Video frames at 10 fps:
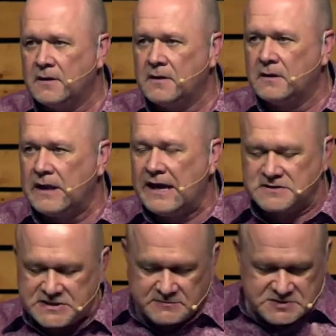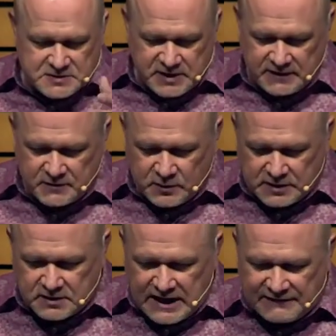Now, it seems to me that we
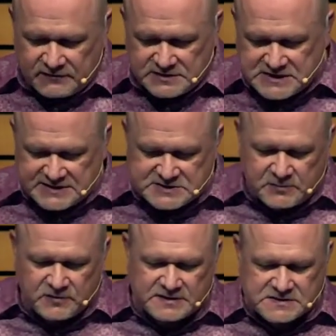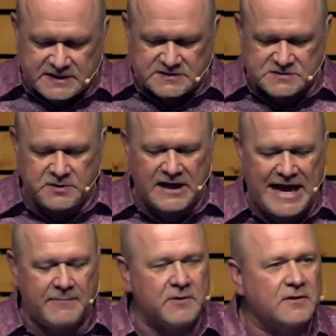can confidently say some of these things have been
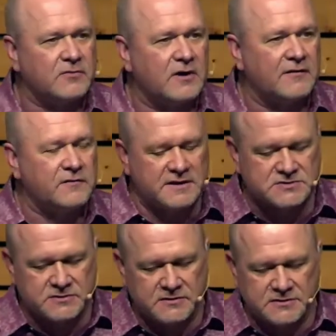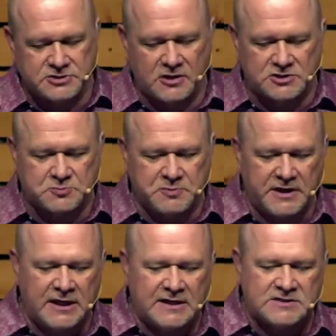happening throughout the history of the church, but
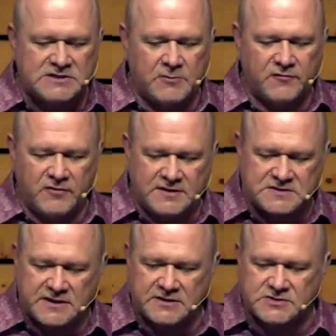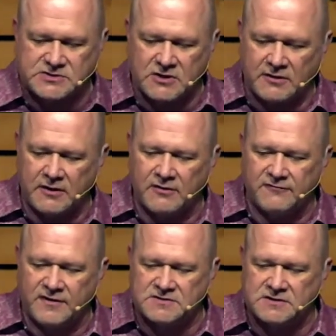some of these things certainly are
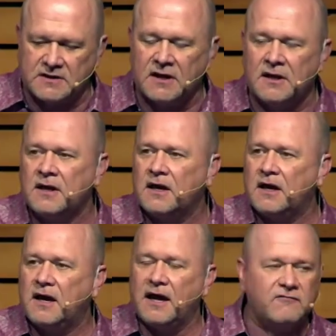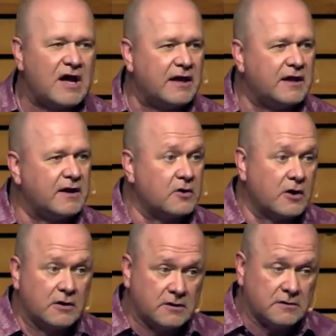events that have not yet
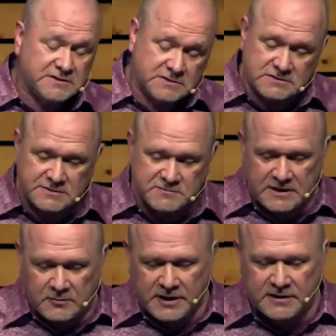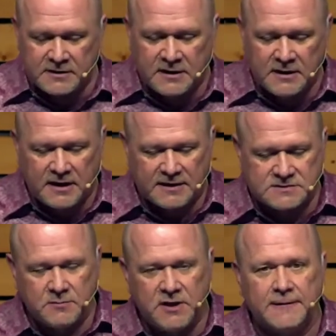occurred. At least it seems that way
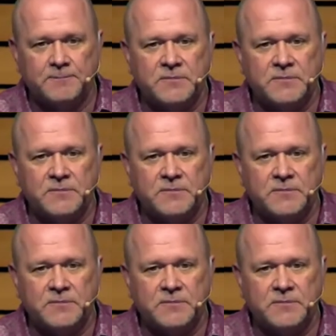to me.